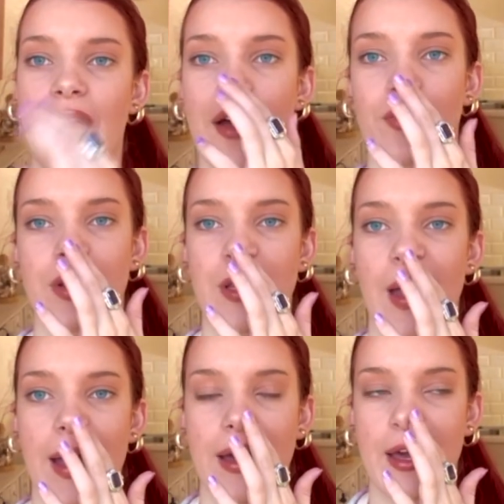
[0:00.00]
I really
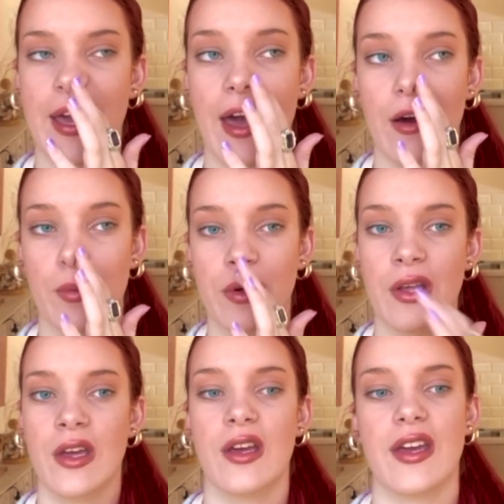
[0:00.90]
like cow
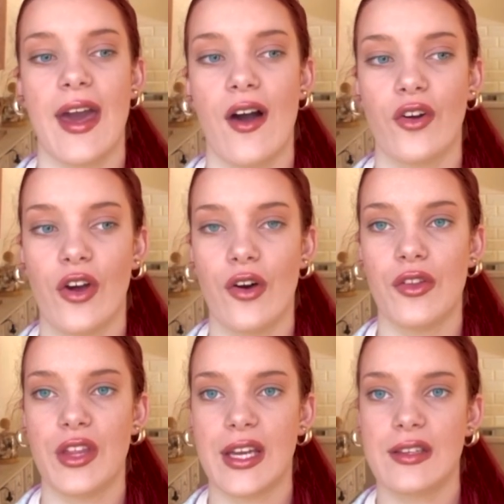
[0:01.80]
cowgirl
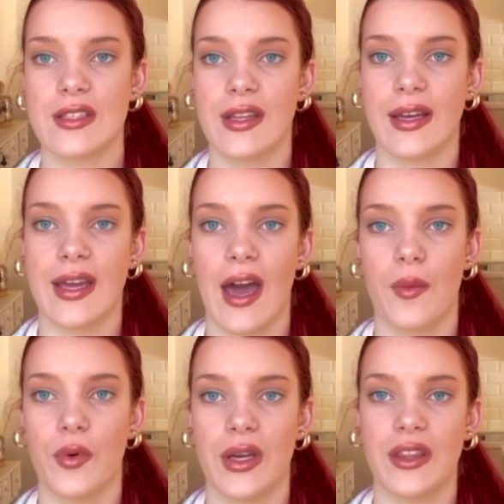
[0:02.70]
things and like
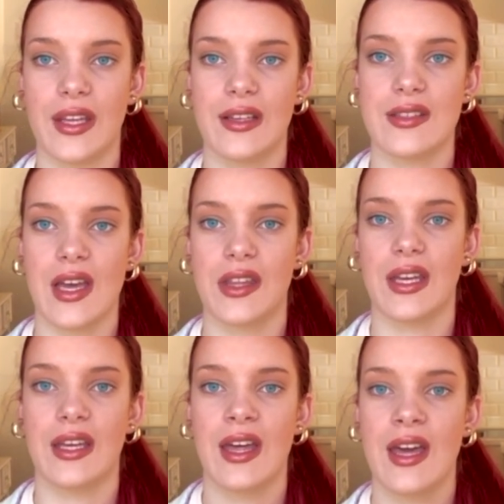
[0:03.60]
cowboy things. I
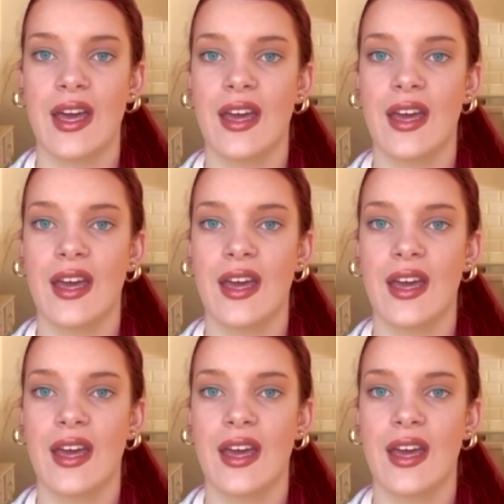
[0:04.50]
think